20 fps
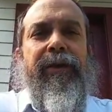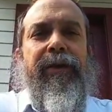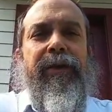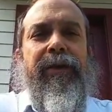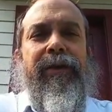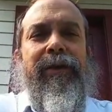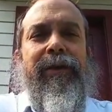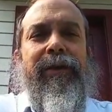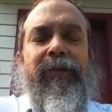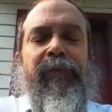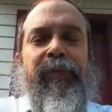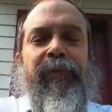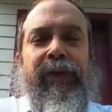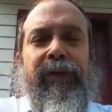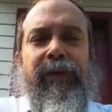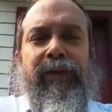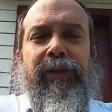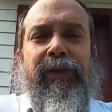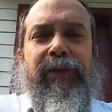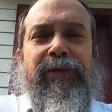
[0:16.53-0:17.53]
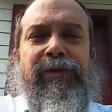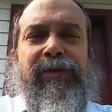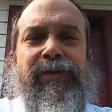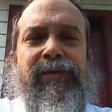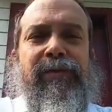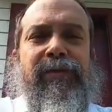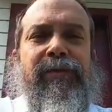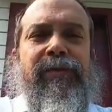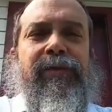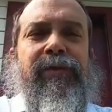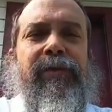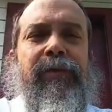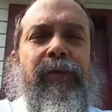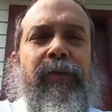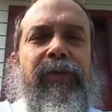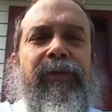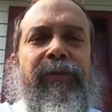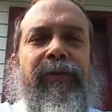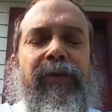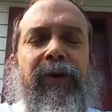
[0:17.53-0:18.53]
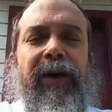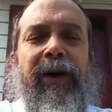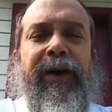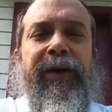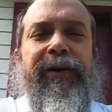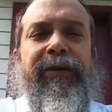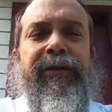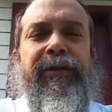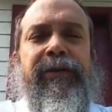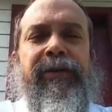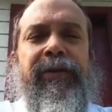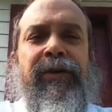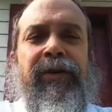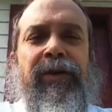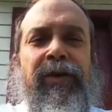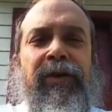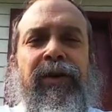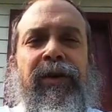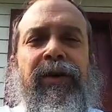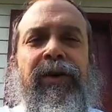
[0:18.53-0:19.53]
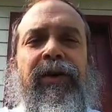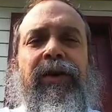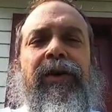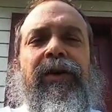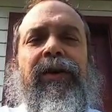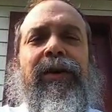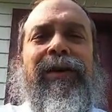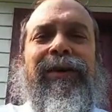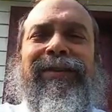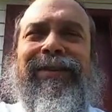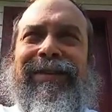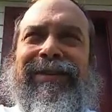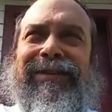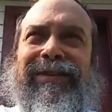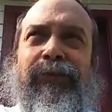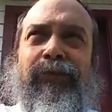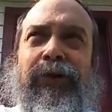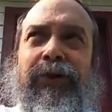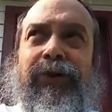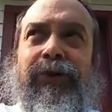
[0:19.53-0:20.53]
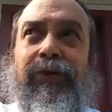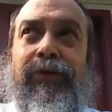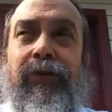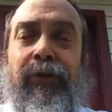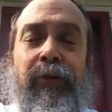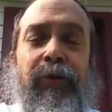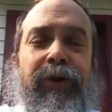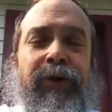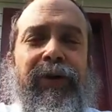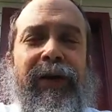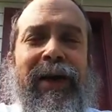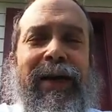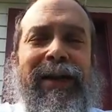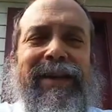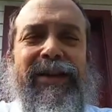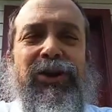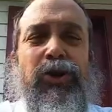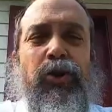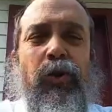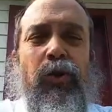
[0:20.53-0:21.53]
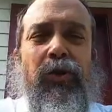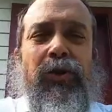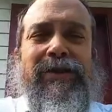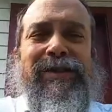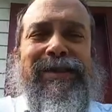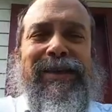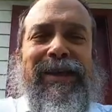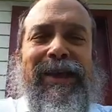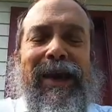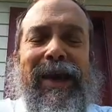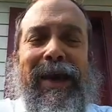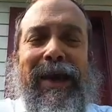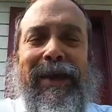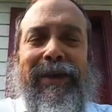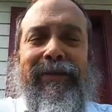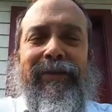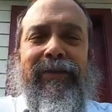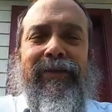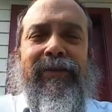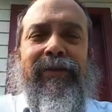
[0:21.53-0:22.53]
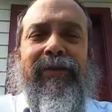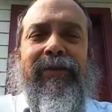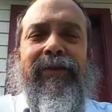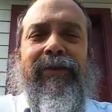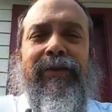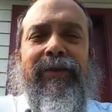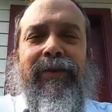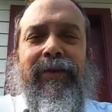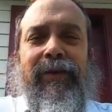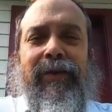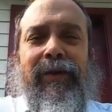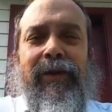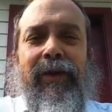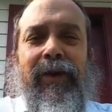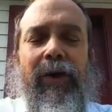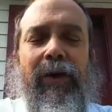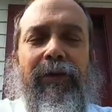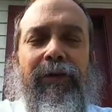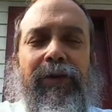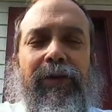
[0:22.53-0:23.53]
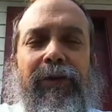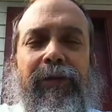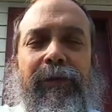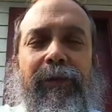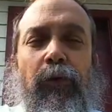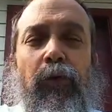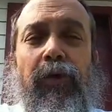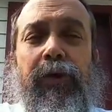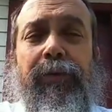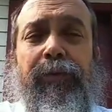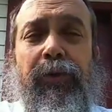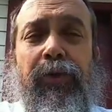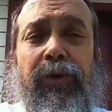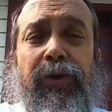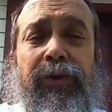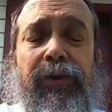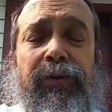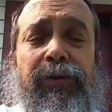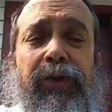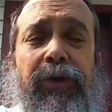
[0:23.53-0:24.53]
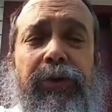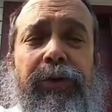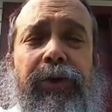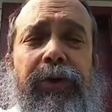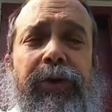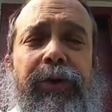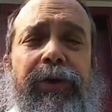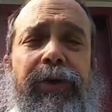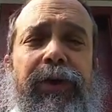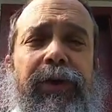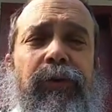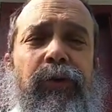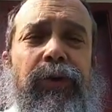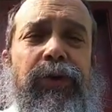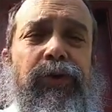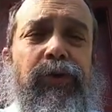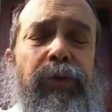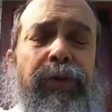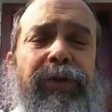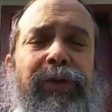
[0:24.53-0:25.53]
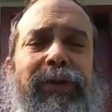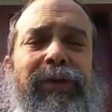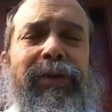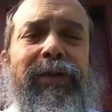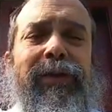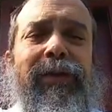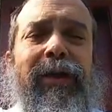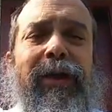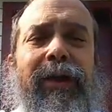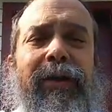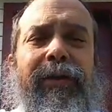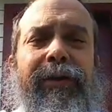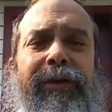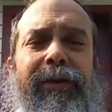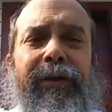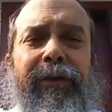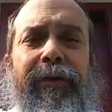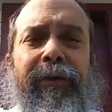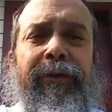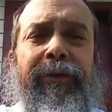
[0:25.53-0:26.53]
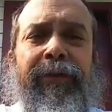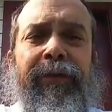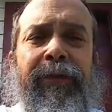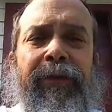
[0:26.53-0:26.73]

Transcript: In Pinchas, we find that we're heading towards the end of the fourth book of the Torah, in which really the narrative